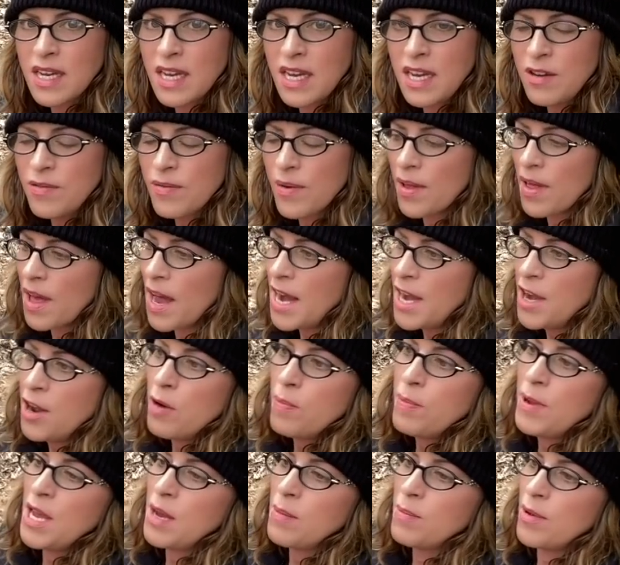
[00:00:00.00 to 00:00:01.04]
evil. I know
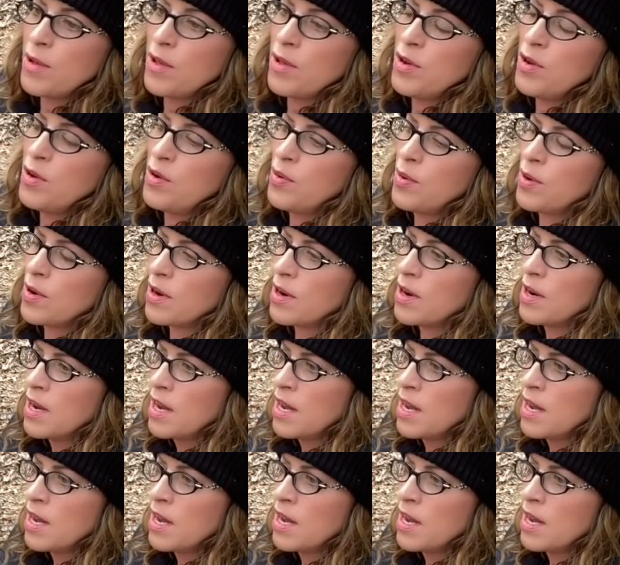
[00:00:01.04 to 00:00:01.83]
people who were